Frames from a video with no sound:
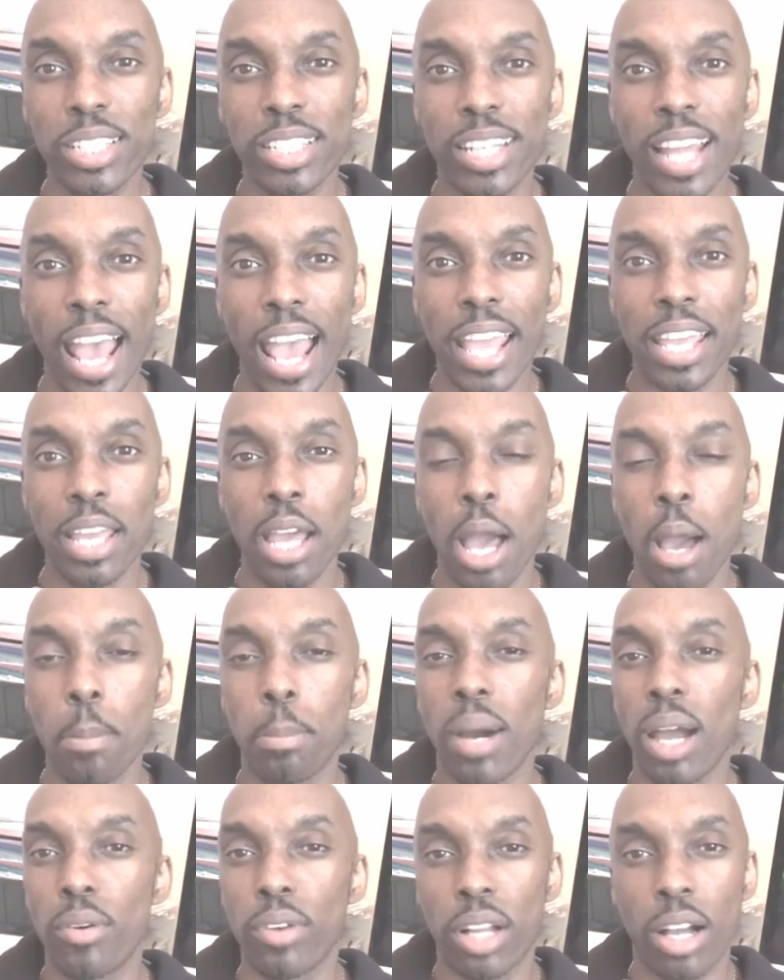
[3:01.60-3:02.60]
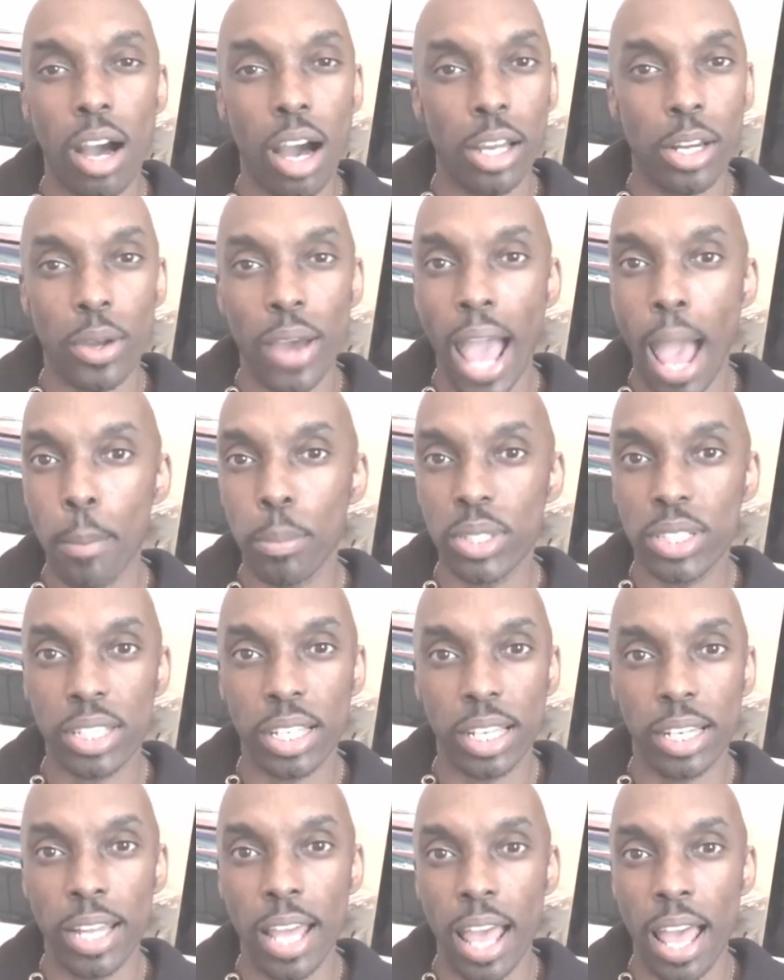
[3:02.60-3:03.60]
today by Ricardo
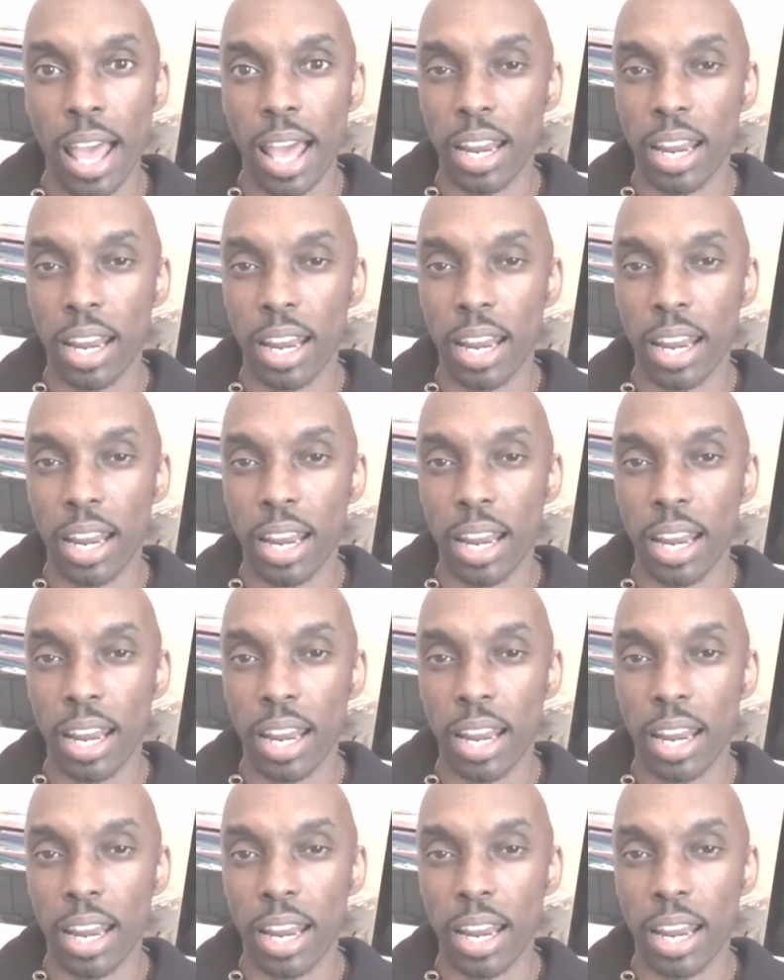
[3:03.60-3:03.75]
Hamilton,